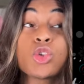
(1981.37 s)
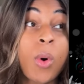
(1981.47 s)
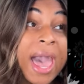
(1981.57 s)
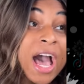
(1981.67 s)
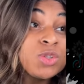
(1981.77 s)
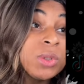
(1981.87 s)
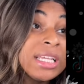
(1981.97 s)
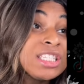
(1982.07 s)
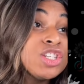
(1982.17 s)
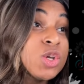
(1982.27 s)
the White House
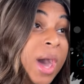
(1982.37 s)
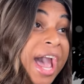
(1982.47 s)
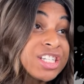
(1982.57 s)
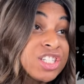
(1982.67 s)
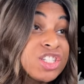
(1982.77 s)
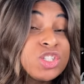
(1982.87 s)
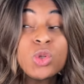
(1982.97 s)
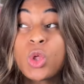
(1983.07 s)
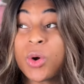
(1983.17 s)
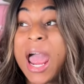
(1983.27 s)
released new actions to
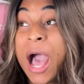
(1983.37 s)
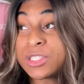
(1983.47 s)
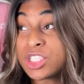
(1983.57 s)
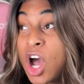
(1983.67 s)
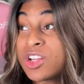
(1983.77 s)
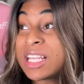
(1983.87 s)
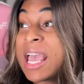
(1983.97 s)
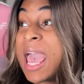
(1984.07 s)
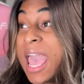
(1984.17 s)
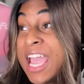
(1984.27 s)
lower housing costs
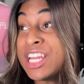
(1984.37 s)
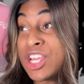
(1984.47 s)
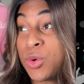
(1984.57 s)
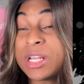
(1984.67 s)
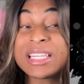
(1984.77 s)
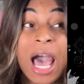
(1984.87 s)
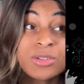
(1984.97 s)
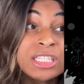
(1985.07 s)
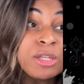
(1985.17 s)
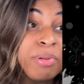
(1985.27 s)
and increase
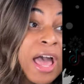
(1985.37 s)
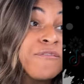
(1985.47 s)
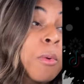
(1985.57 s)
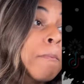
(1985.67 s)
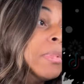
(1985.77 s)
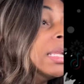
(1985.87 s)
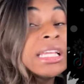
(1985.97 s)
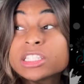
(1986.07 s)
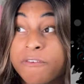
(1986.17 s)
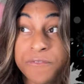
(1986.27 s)
housing supply for
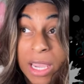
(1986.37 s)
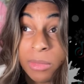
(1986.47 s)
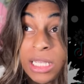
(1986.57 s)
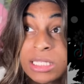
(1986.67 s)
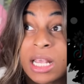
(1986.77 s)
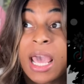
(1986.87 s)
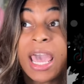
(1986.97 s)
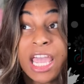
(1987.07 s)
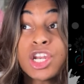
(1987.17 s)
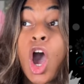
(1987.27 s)
millions of families
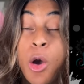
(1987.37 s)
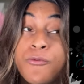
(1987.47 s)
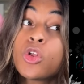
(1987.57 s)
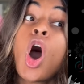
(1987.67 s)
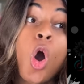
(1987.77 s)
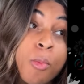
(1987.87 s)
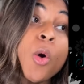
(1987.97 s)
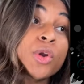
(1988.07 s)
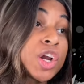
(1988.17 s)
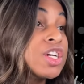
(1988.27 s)
and hopeful
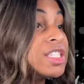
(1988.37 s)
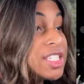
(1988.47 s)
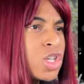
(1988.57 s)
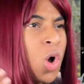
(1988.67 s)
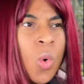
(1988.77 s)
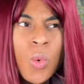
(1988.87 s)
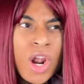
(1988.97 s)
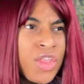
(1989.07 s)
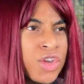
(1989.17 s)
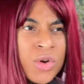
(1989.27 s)
homeowners. So
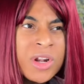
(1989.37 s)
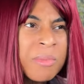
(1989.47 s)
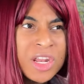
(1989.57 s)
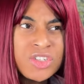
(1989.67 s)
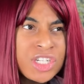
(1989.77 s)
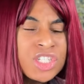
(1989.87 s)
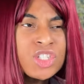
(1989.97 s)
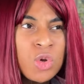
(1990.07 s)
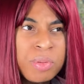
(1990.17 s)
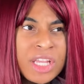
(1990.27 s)
what are the current administration's
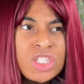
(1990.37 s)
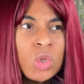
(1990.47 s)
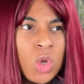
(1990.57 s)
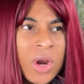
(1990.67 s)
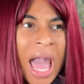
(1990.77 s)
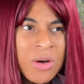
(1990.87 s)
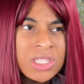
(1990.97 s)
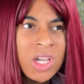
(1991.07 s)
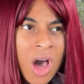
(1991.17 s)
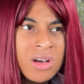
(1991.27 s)
new plans to lower
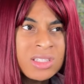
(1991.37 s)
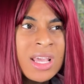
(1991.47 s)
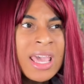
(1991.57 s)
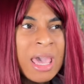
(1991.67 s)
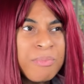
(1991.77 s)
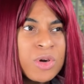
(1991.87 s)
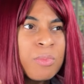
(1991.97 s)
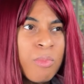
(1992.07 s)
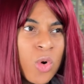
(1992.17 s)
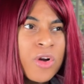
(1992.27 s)
housing costs and
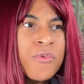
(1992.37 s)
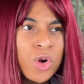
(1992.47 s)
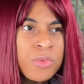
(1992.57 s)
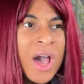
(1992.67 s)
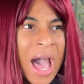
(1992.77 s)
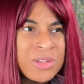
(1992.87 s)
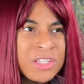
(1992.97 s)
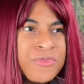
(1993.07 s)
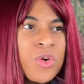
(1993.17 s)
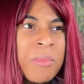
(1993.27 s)
build more affordable
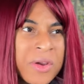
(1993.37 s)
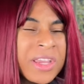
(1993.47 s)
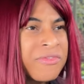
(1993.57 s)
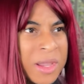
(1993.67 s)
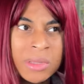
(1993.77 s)
housing for American